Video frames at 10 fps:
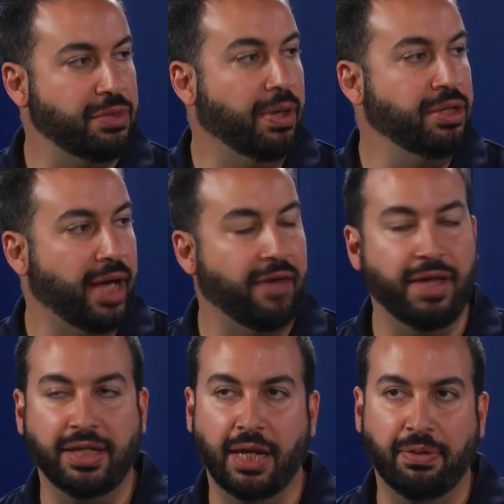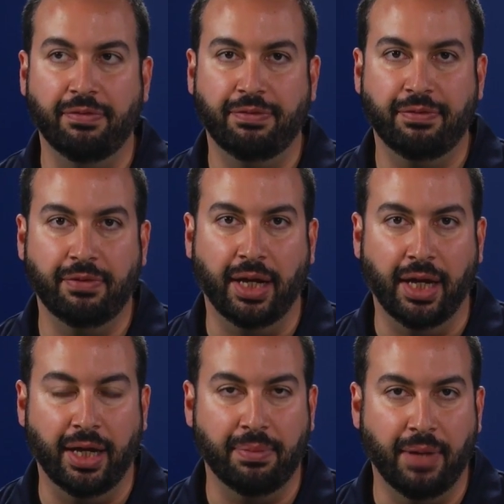when you have that type of
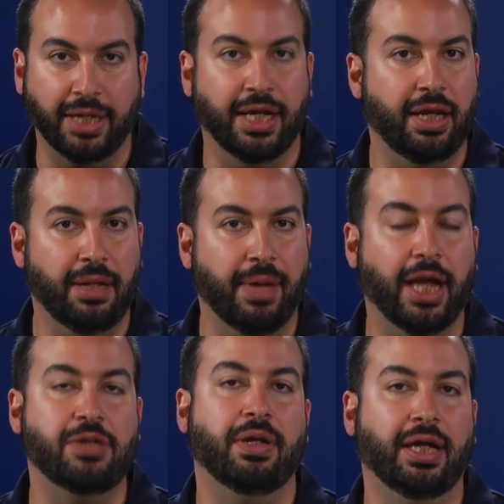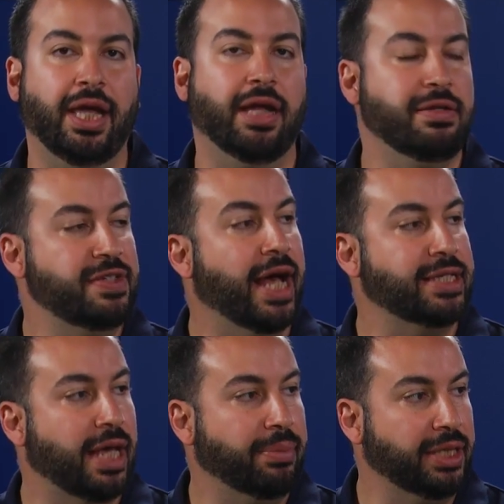identity management, again,
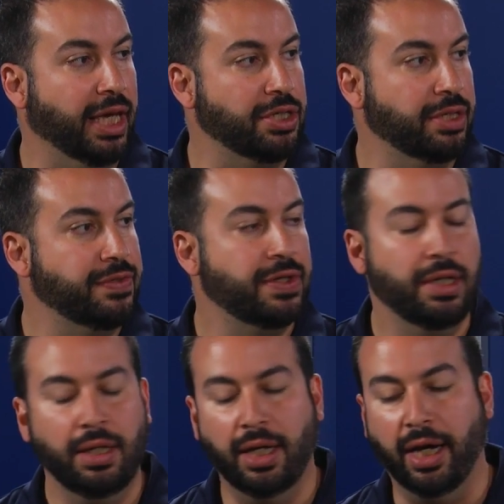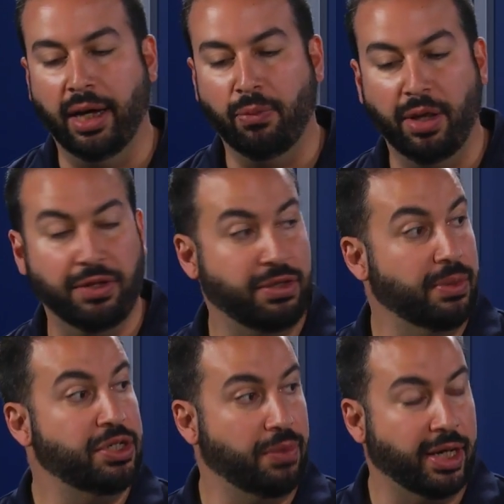SaaS applications, whether to
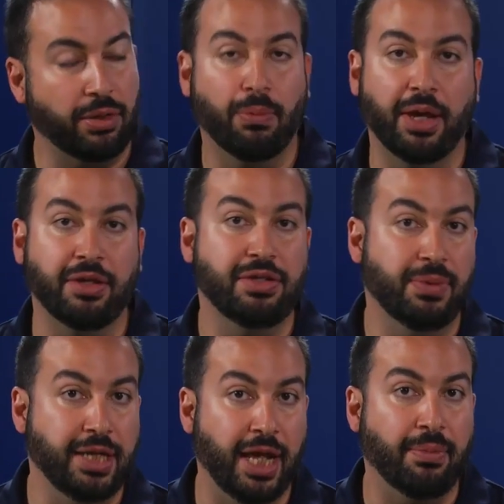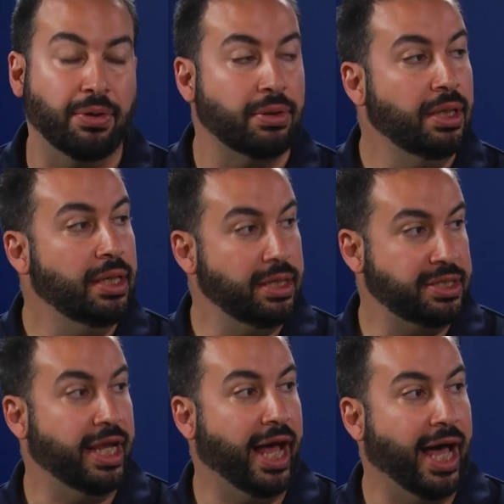restrict or whether to enable
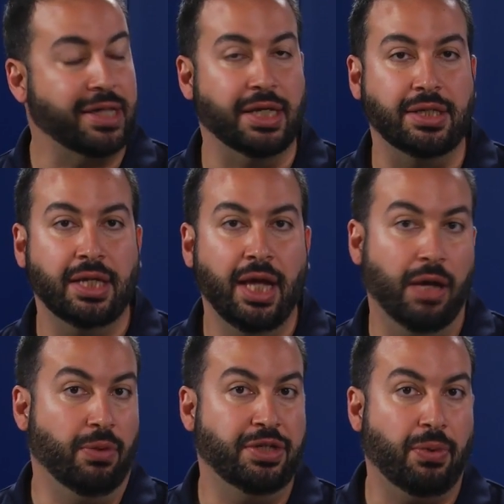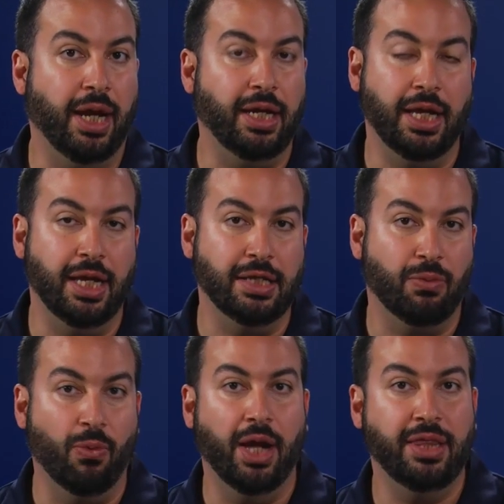said access. And what's great is
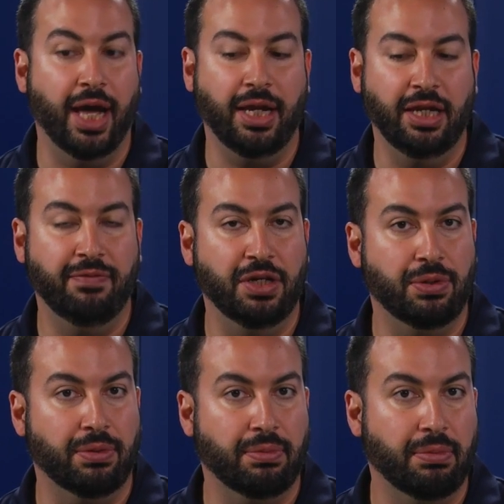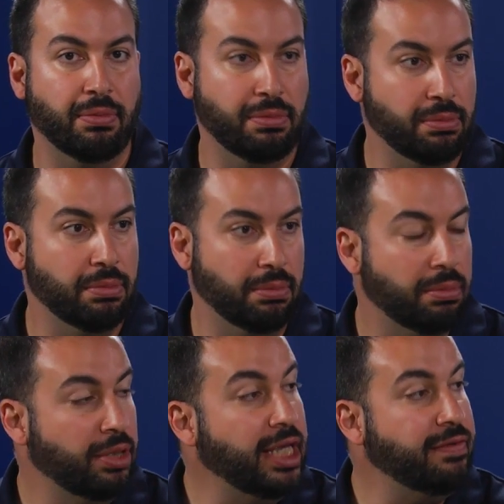when that individual
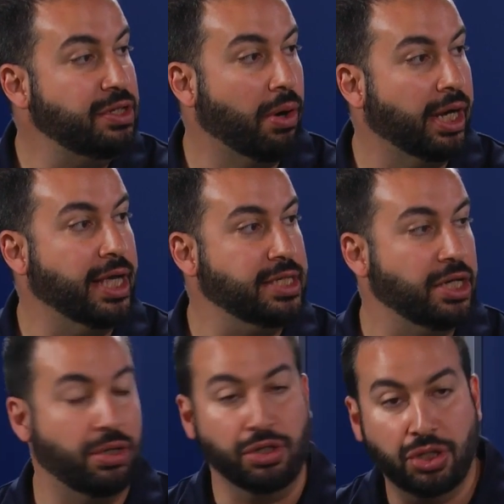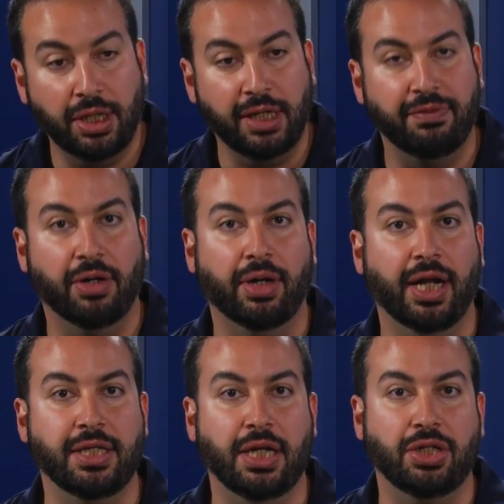leaves the organization or should leave the
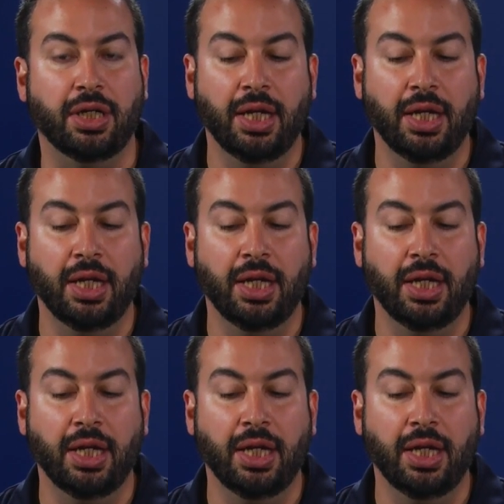organization,